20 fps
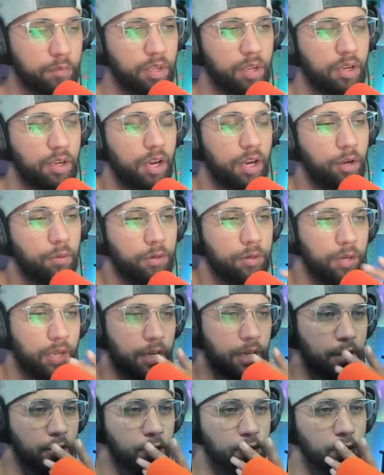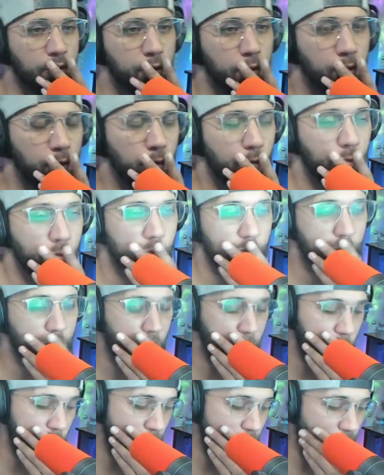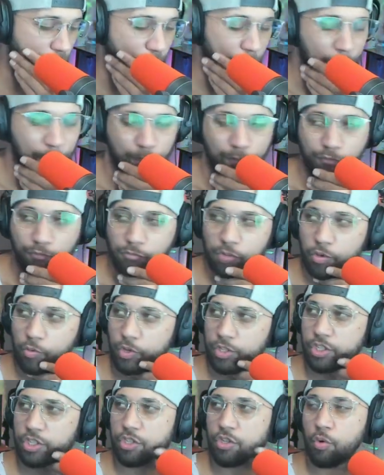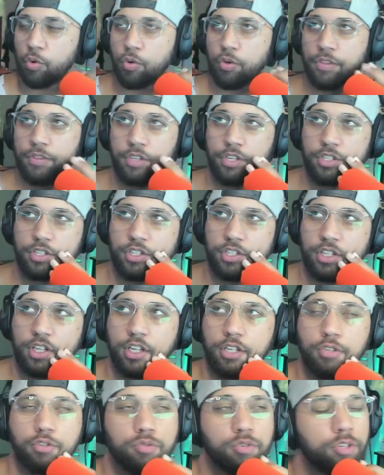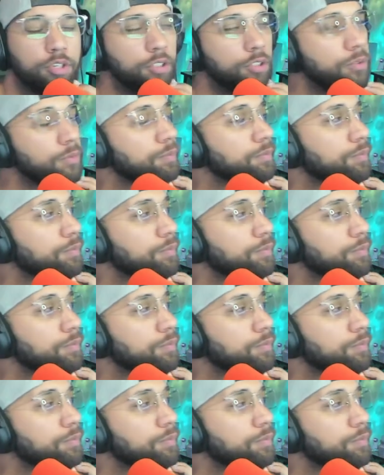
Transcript: right, what do I gotta do this week? What's on the schedule?